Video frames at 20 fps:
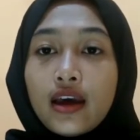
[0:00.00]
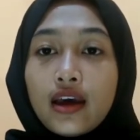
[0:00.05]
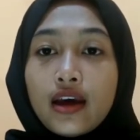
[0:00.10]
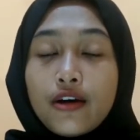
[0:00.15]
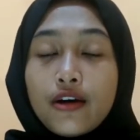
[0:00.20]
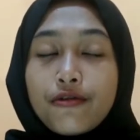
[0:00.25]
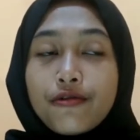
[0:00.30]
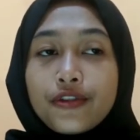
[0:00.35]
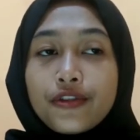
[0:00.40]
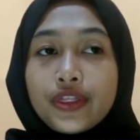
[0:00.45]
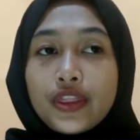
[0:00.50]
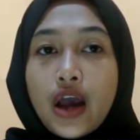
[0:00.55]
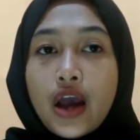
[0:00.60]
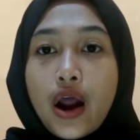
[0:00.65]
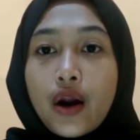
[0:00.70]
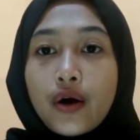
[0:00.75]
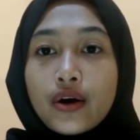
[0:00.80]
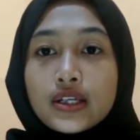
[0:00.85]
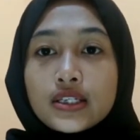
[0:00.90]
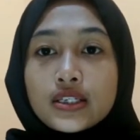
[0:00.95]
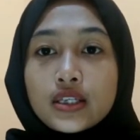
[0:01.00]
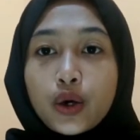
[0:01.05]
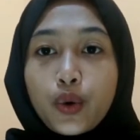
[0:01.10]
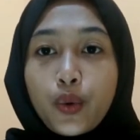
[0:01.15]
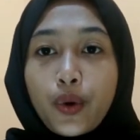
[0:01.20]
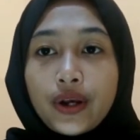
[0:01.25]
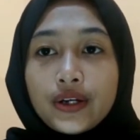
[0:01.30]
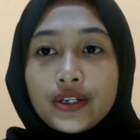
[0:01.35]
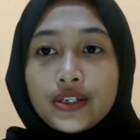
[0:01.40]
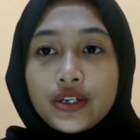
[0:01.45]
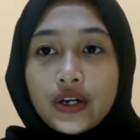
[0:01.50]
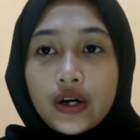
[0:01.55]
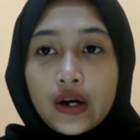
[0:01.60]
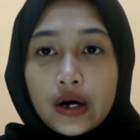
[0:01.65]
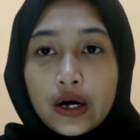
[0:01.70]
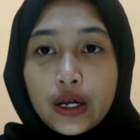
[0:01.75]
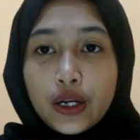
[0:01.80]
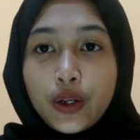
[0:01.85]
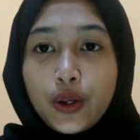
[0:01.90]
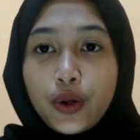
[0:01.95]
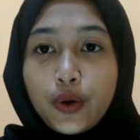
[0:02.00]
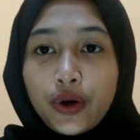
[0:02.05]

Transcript: If there is question,